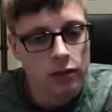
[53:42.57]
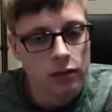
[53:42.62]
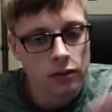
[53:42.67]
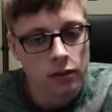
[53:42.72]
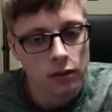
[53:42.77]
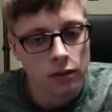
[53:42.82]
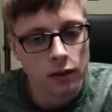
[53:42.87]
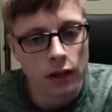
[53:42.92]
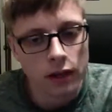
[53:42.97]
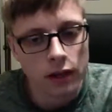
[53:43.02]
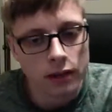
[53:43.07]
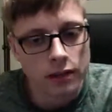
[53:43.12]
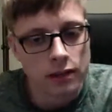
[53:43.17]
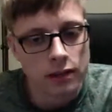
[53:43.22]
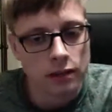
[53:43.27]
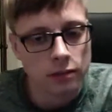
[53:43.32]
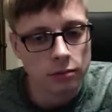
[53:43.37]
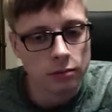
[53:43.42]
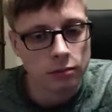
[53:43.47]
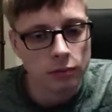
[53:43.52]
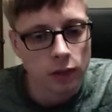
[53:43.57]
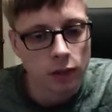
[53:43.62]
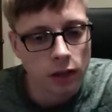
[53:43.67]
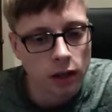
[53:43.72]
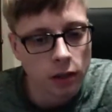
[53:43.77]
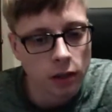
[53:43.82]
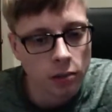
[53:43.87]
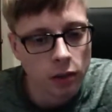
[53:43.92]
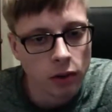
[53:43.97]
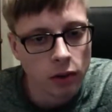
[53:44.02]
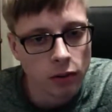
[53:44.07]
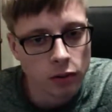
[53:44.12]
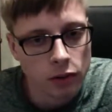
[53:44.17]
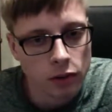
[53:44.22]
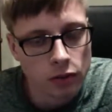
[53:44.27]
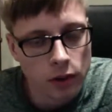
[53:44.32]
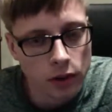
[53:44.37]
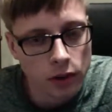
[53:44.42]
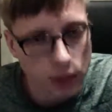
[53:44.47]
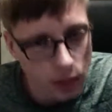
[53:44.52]
so that is in post
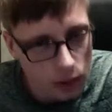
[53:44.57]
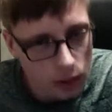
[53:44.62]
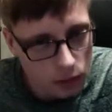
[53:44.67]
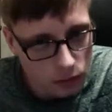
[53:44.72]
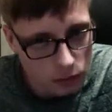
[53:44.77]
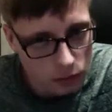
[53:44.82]
right now.